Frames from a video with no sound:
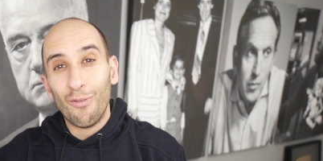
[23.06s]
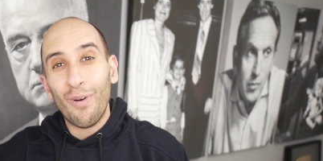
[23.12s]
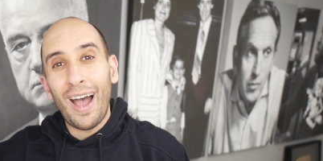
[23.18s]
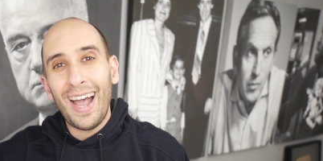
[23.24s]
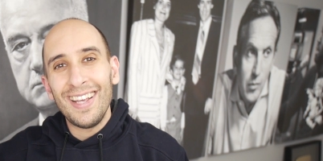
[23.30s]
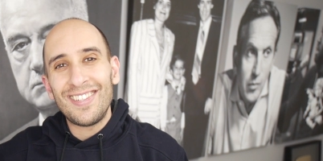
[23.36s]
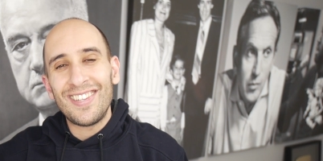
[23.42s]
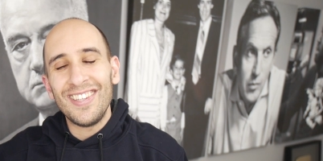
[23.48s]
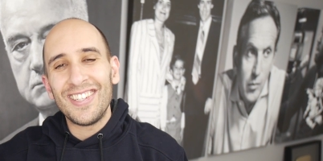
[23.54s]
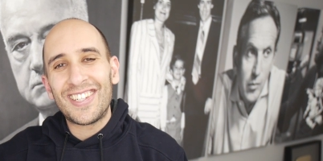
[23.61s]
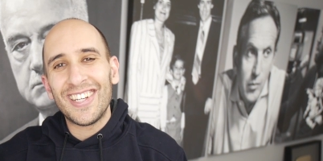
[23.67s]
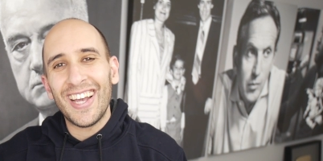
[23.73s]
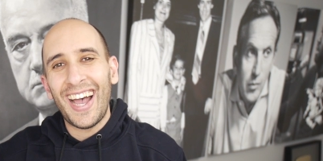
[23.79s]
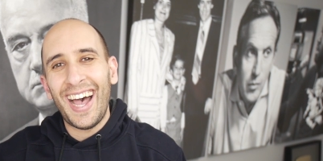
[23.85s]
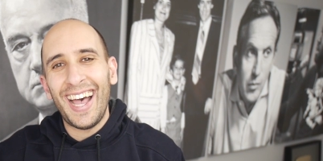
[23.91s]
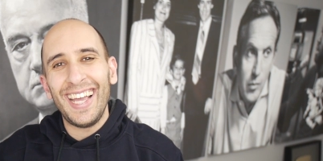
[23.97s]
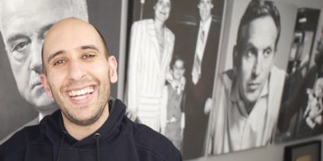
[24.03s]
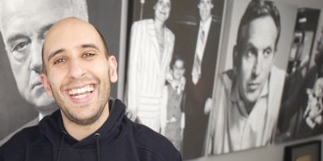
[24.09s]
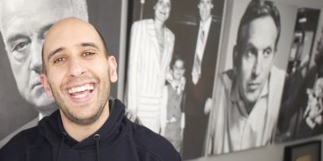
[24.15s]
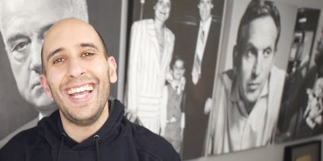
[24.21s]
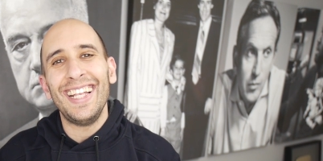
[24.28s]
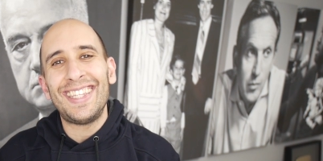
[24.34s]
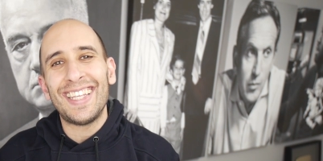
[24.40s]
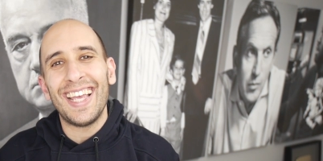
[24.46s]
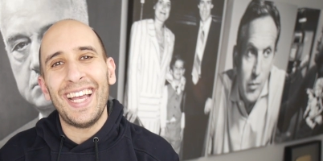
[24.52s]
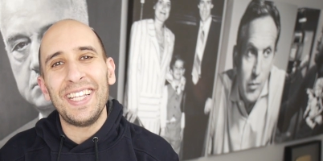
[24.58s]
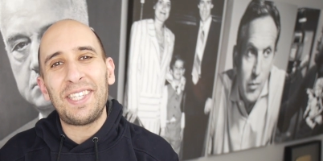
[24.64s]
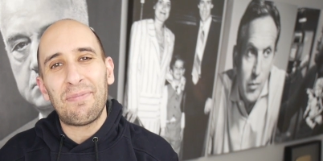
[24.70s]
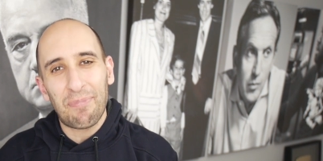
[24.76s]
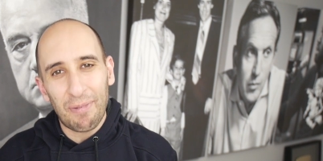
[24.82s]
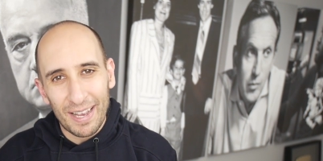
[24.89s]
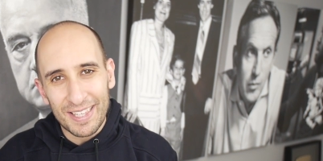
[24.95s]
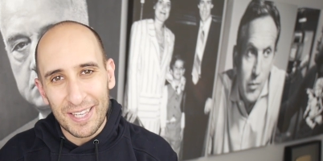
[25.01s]
Speaker 1: Rise and shine, it's
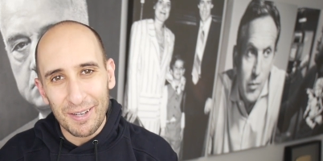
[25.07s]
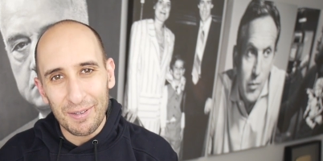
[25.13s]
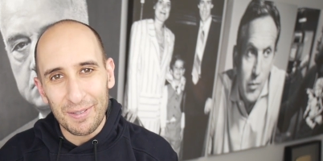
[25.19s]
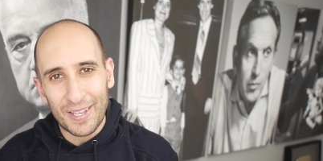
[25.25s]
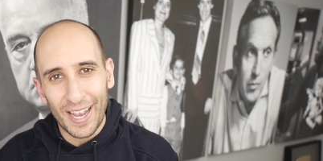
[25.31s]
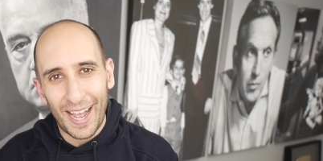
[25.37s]
espresso